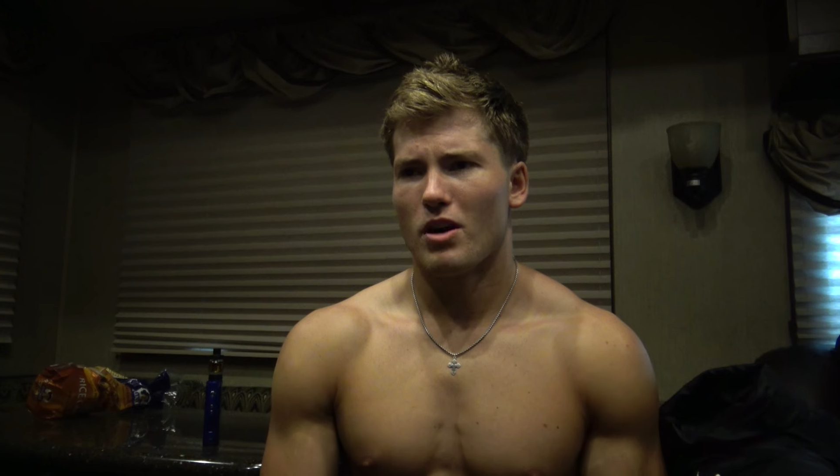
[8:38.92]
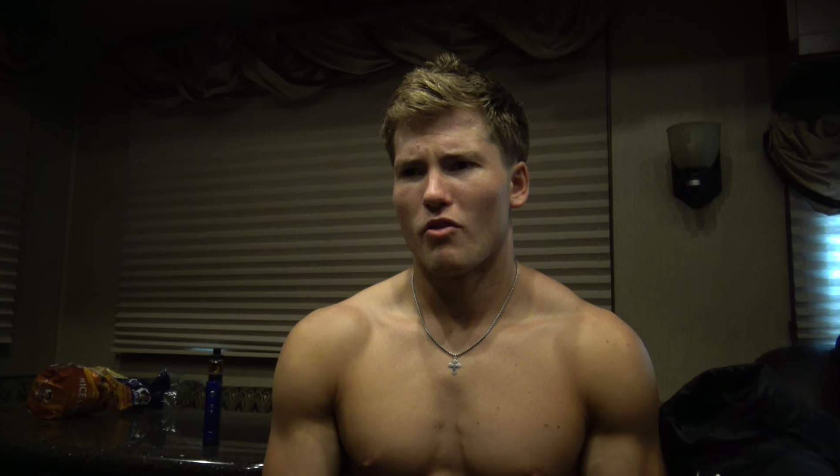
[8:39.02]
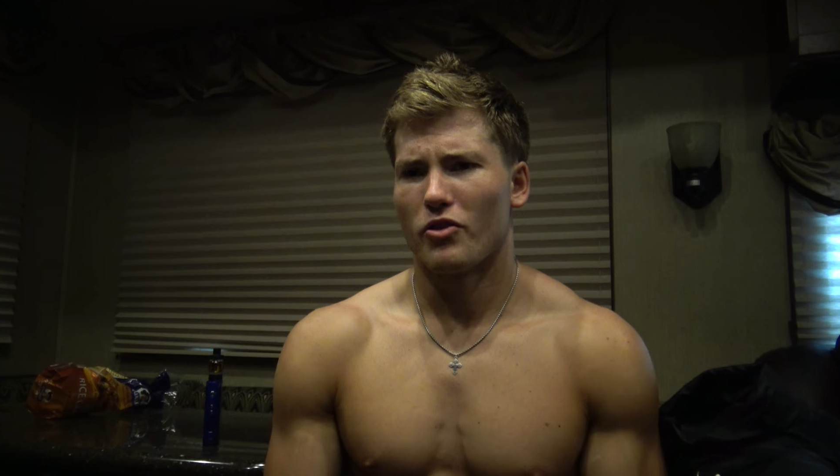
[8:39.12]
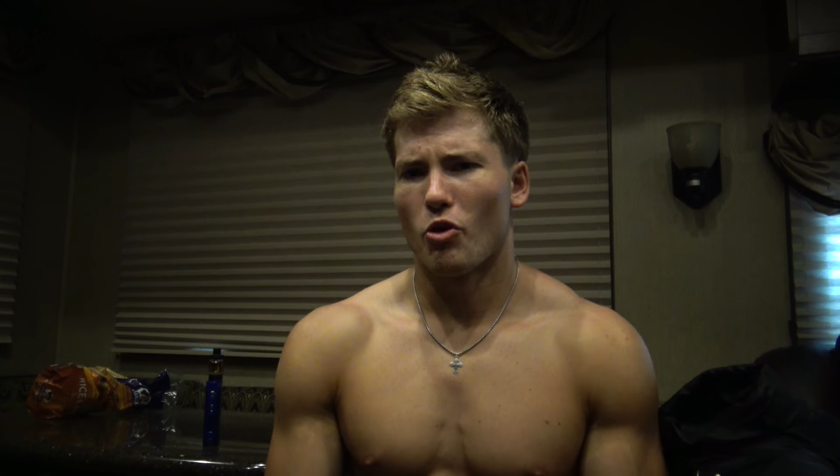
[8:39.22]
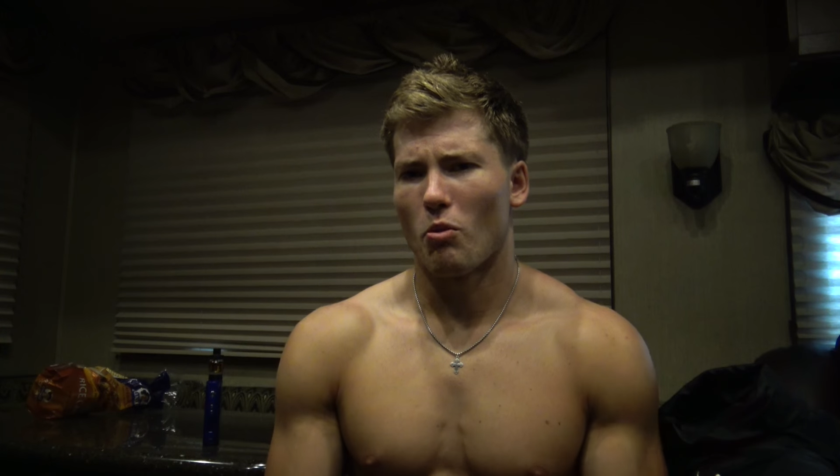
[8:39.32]

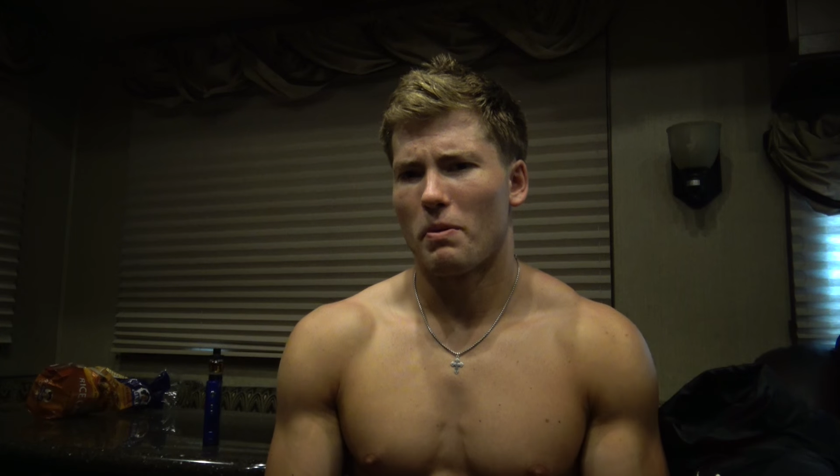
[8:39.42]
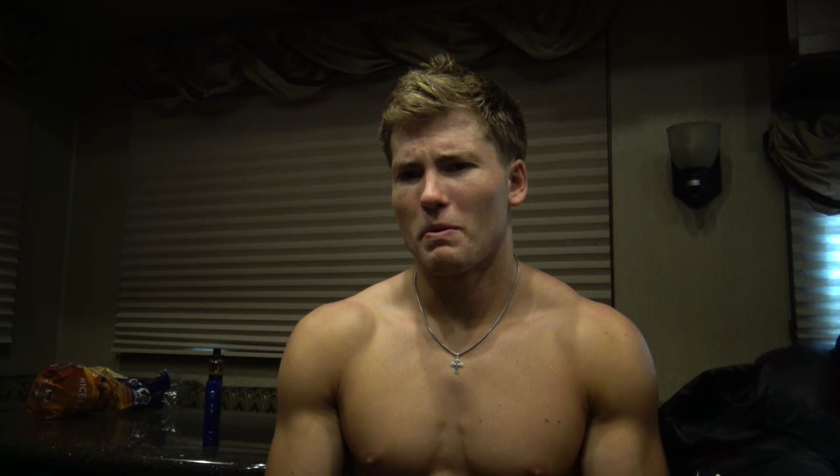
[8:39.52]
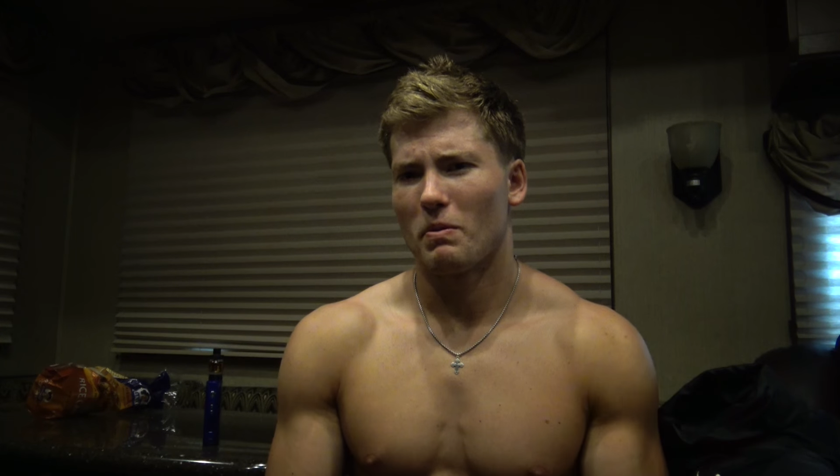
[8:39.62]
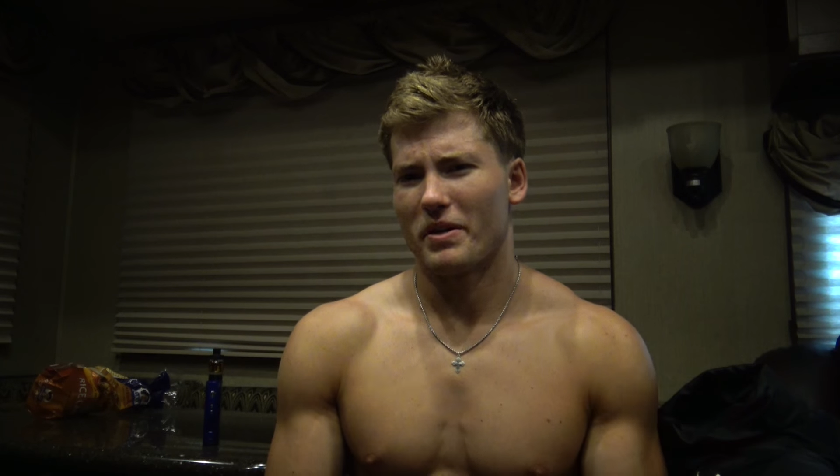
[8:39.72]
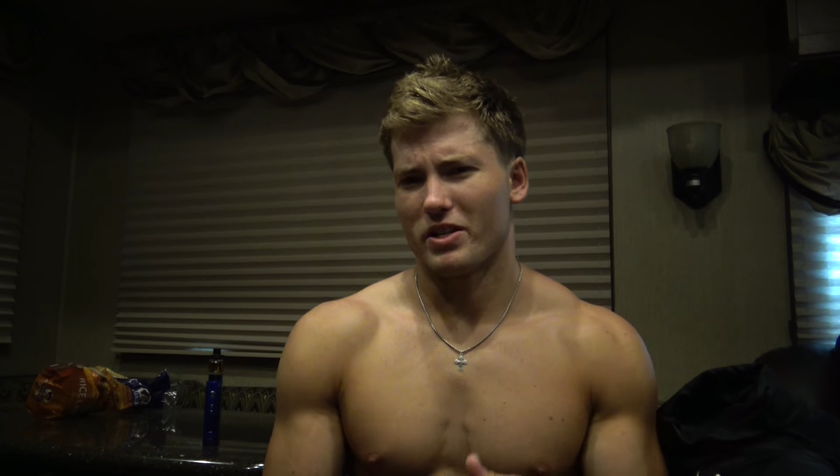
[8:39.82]
over normal
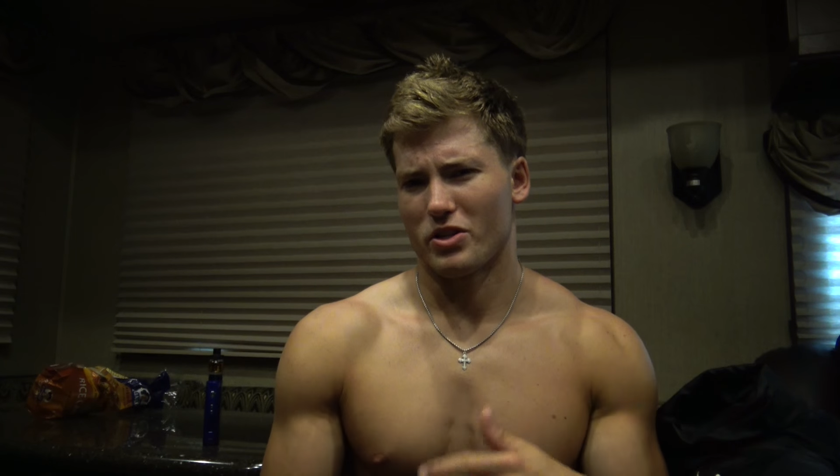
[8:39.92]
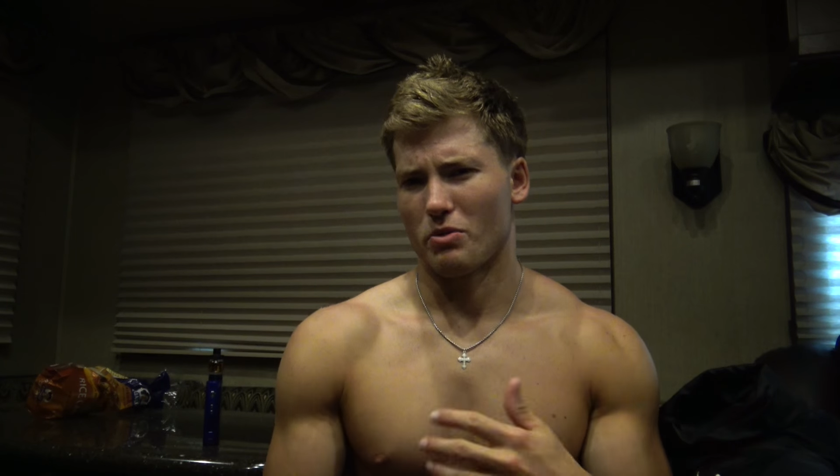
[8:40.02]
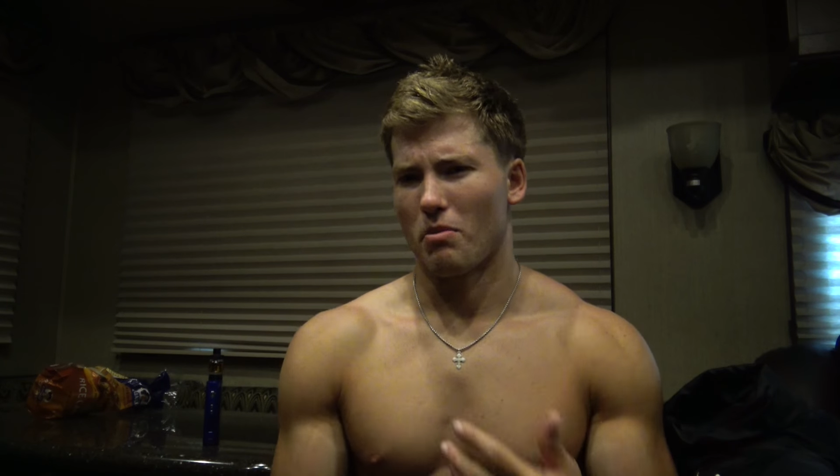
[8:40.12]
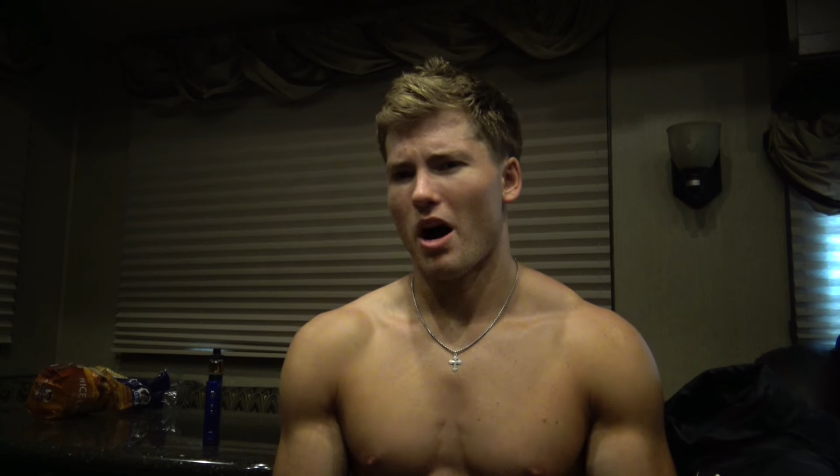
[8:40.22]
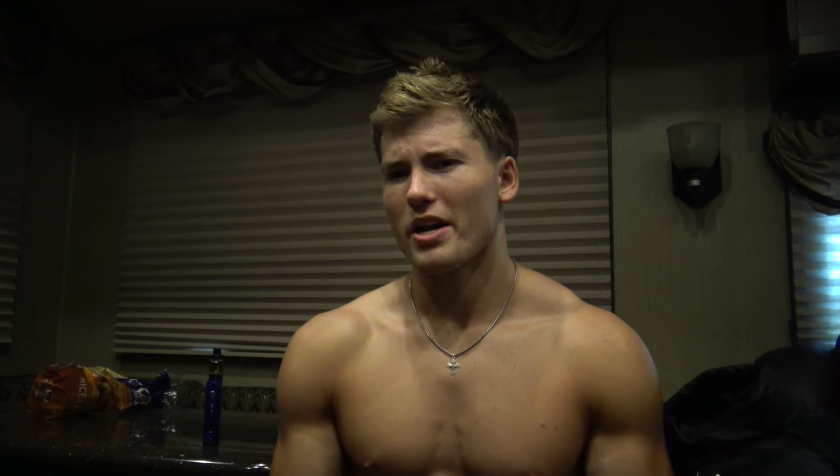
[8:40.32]
people because of
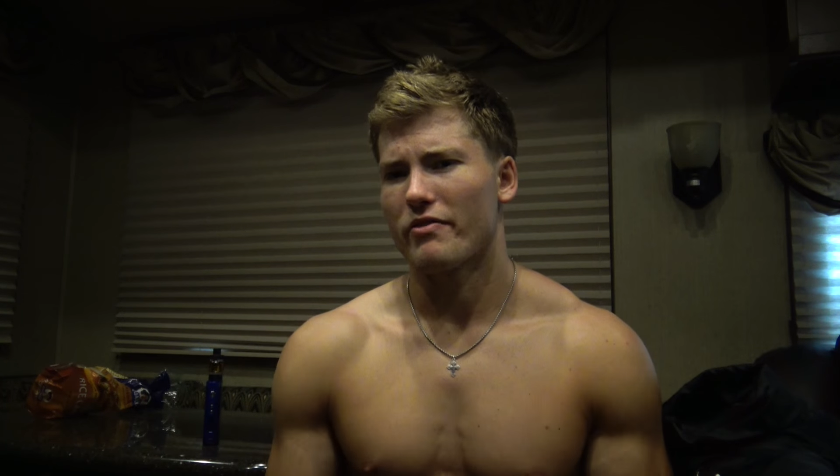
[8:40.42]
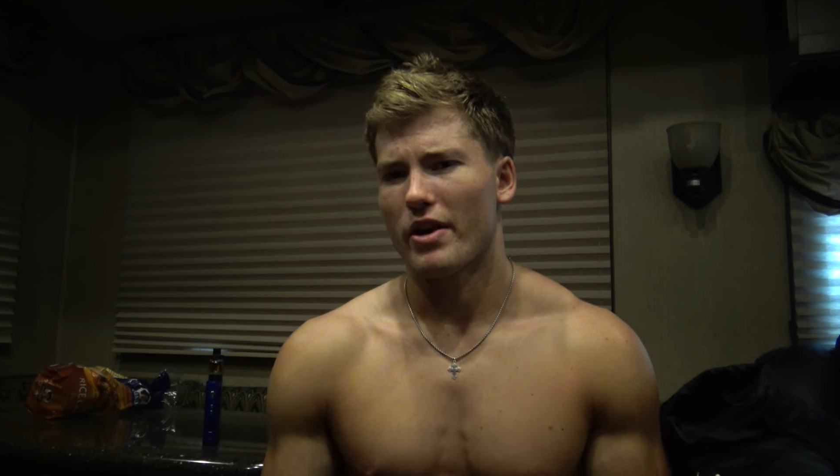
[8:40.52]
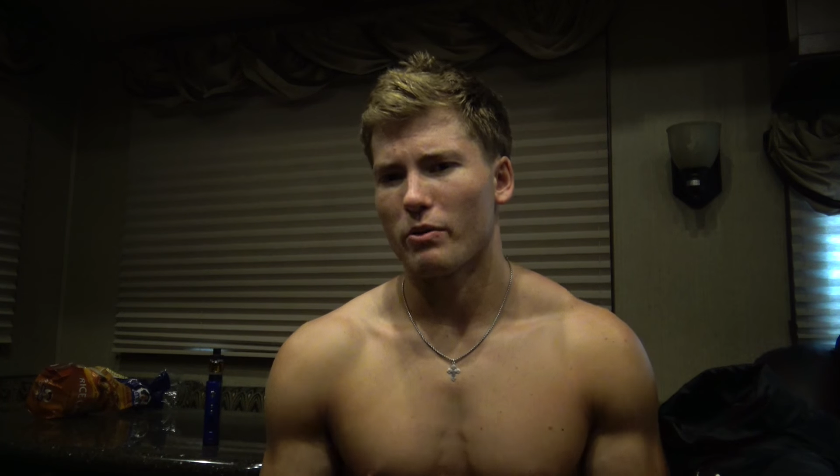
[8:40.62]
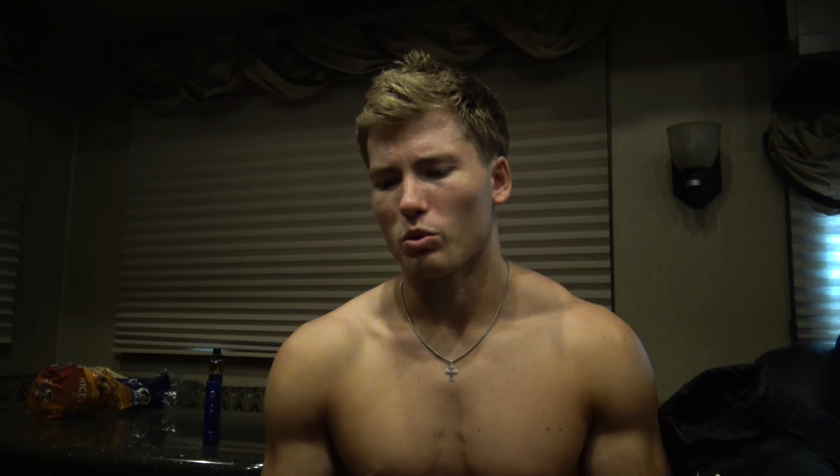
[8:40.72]
their body fat.